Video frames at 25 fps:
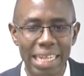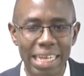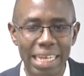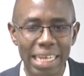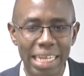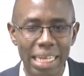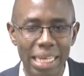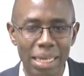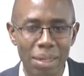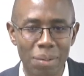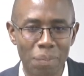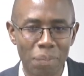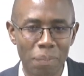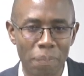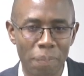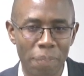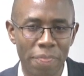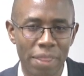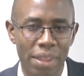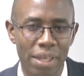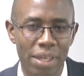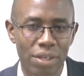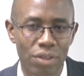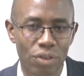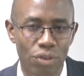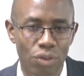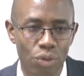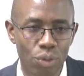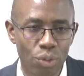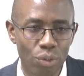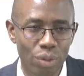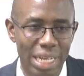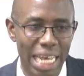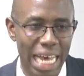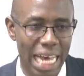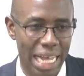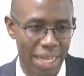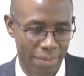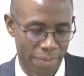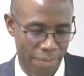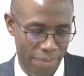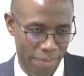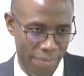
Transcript: the name Judah.